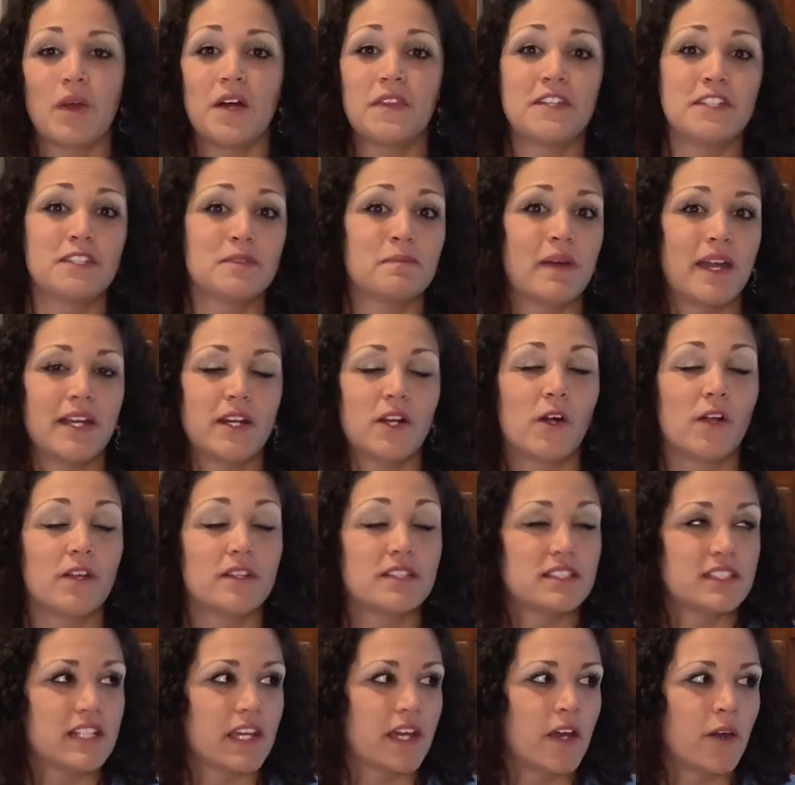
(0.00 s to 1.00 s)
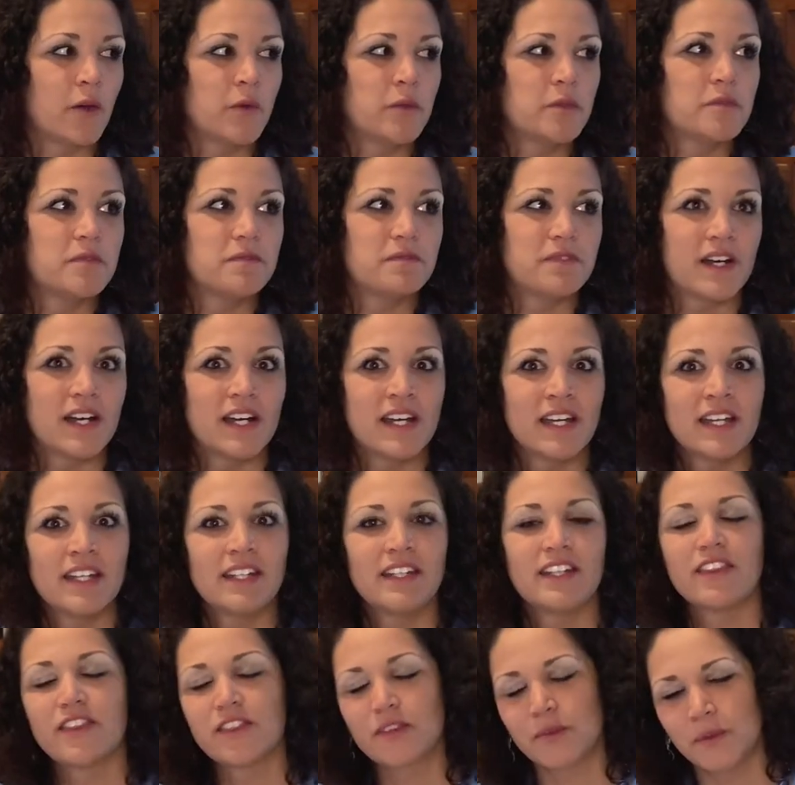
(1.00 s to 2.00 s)
this might all sound
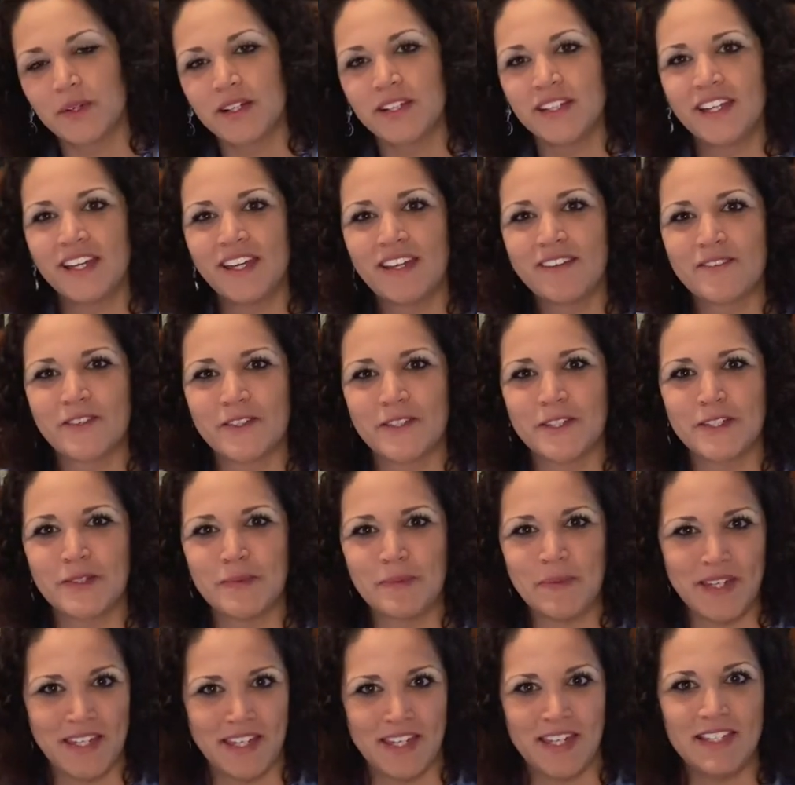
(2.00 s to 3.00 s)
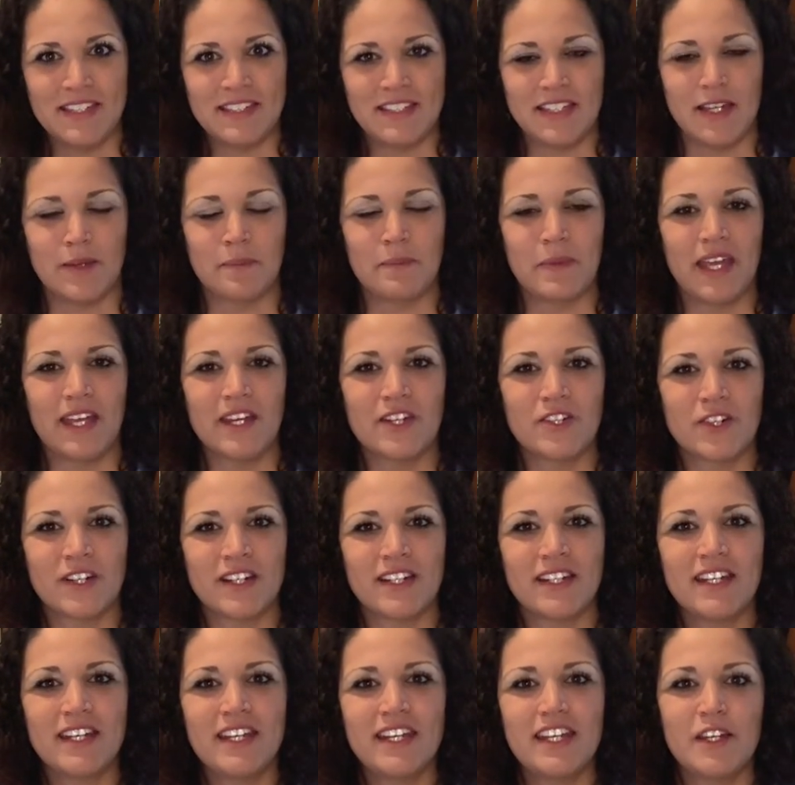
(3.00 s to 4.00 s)
fun and thrilling for the speakeasy
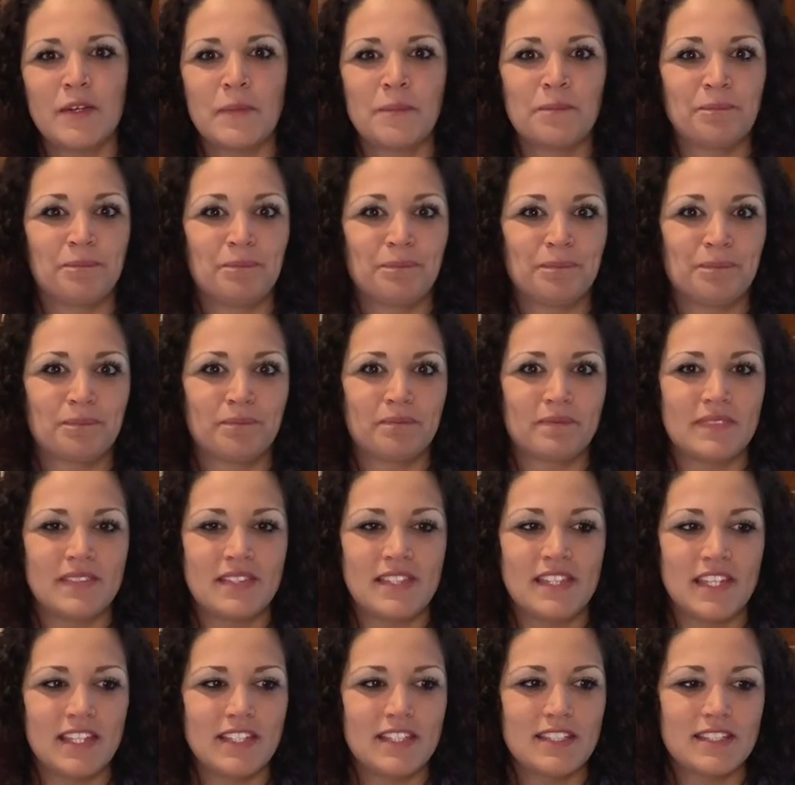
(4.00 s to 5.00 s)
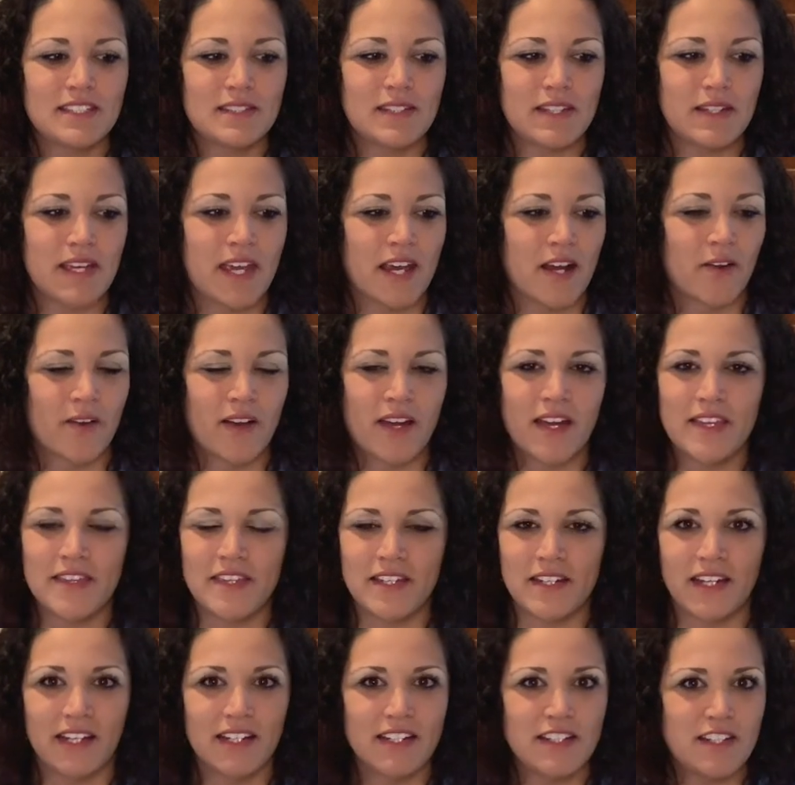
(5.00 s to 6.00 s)
patron, this era,
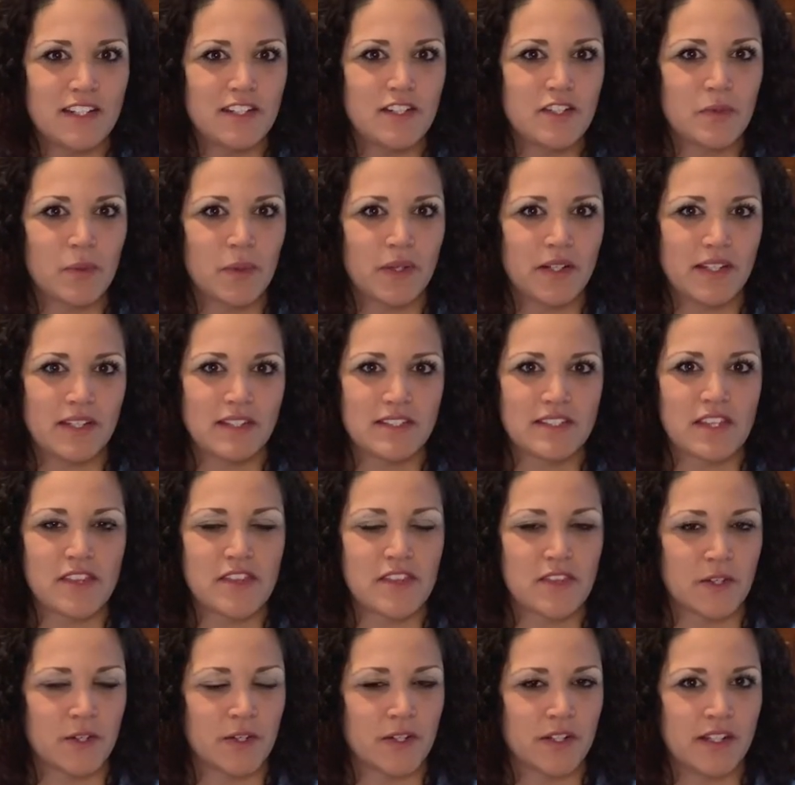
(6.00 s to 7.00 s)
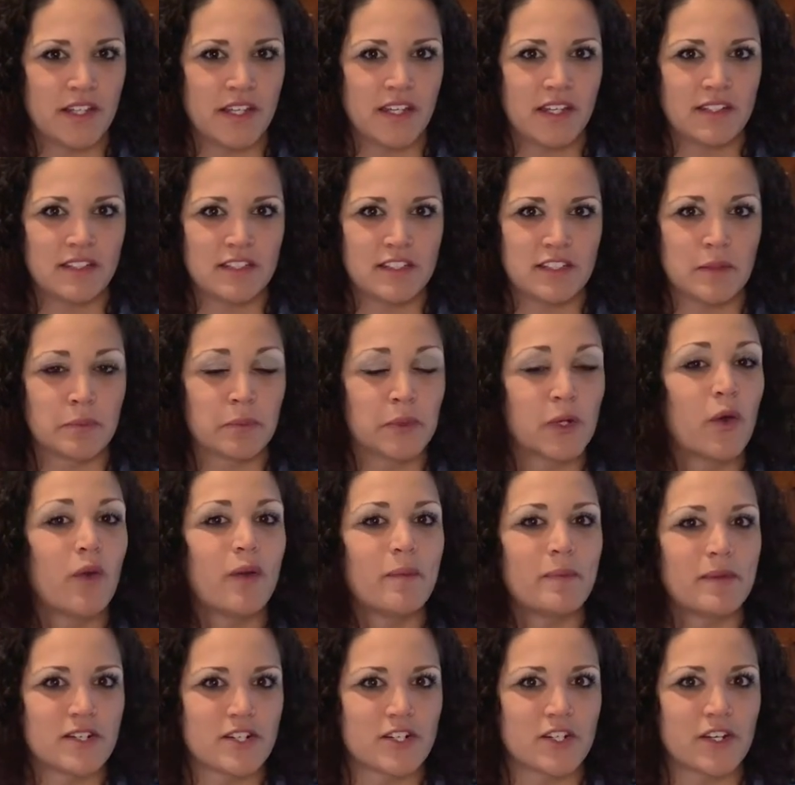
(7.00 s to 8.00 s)
the 1920s and 30s, the
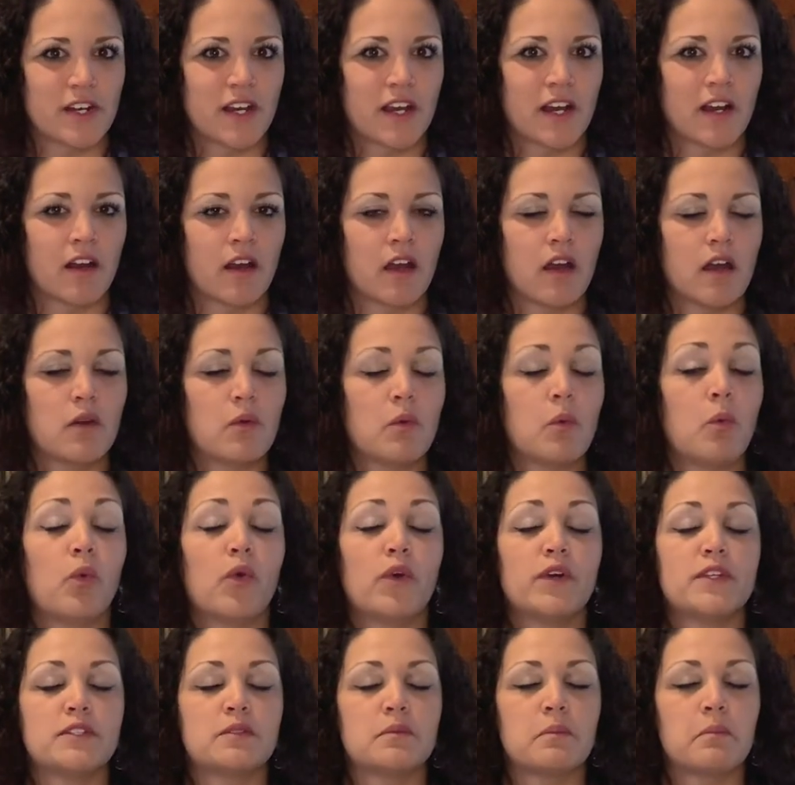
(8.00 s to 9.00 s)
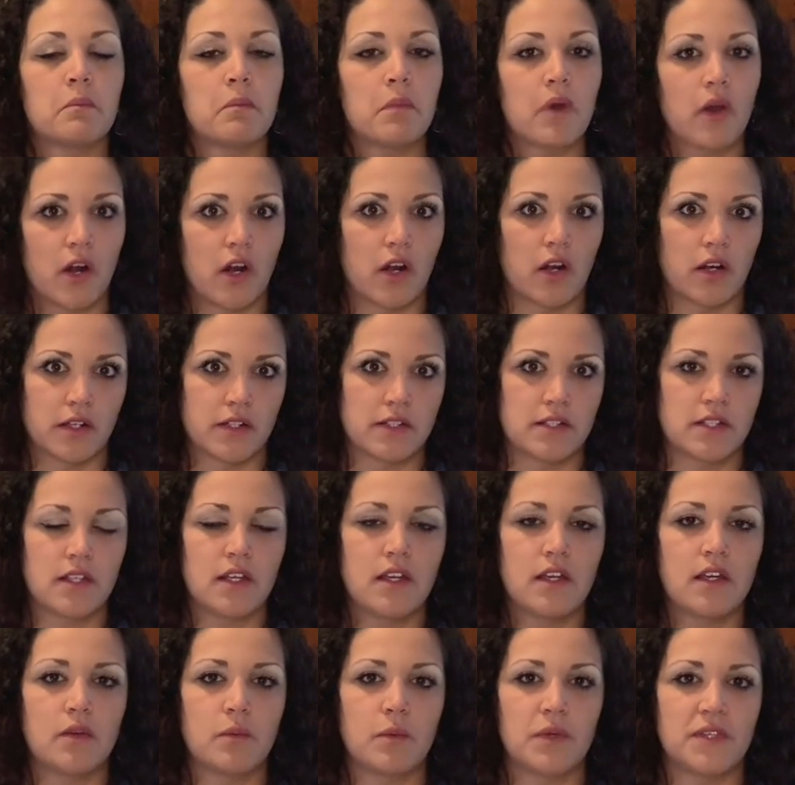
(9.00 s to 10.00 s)
Prohibition era, was marked
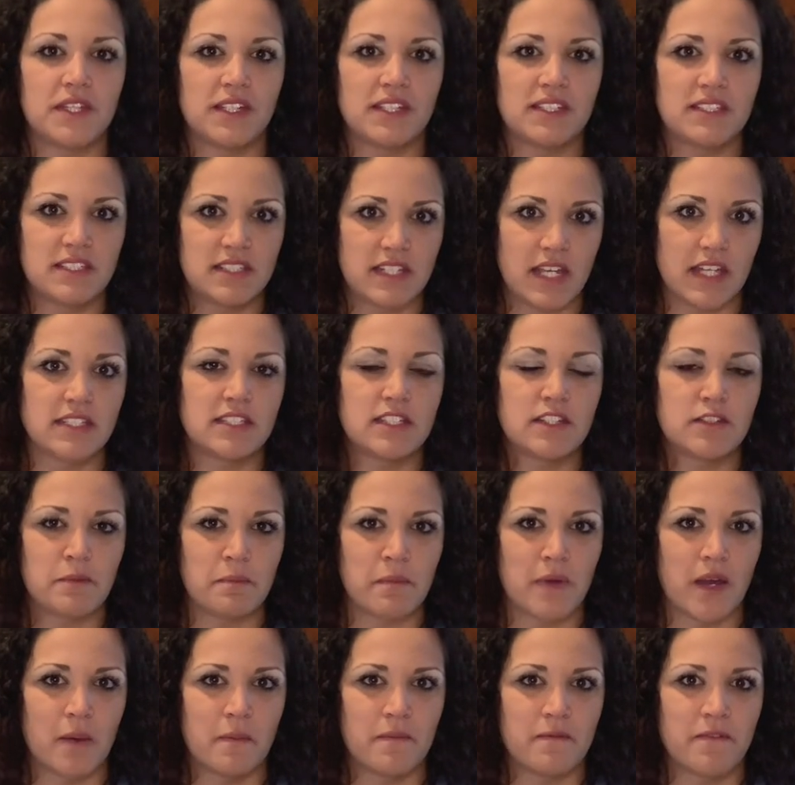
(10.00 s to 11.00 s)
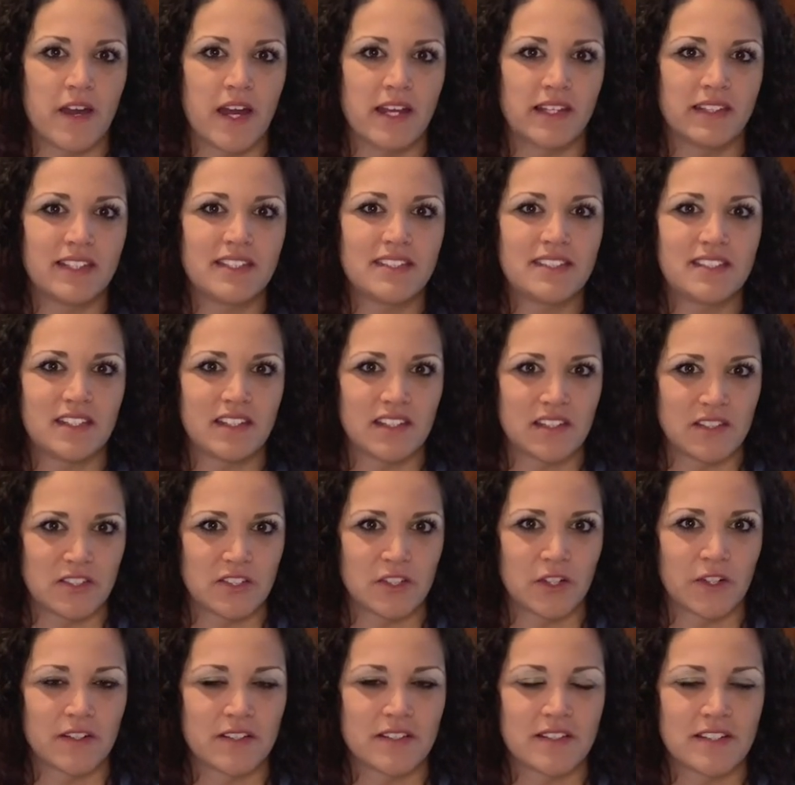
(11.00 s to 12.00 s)
with excessive mob violence and
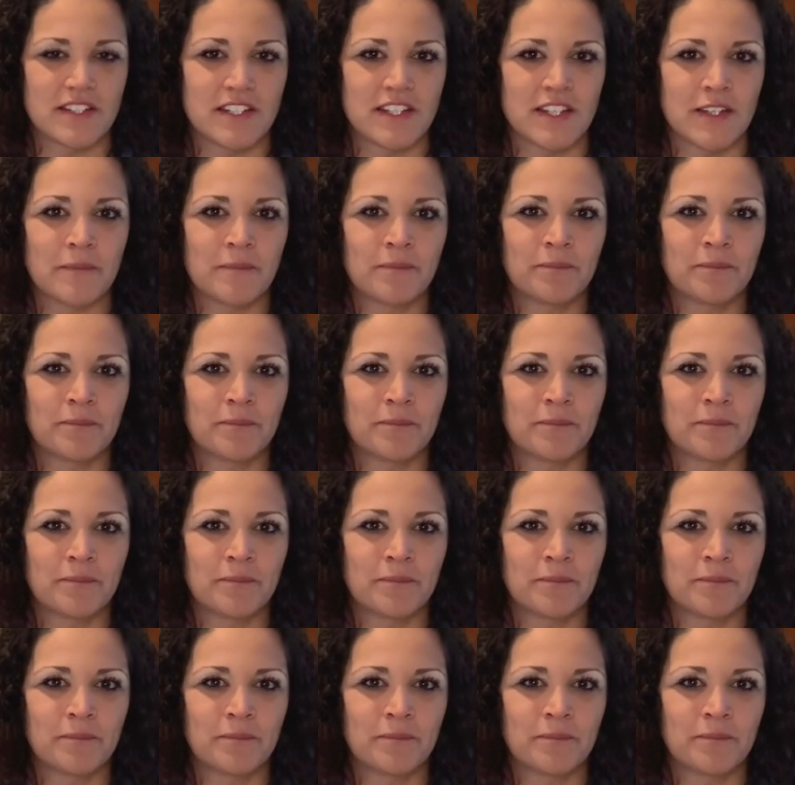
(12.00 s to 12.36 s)
uncertainty.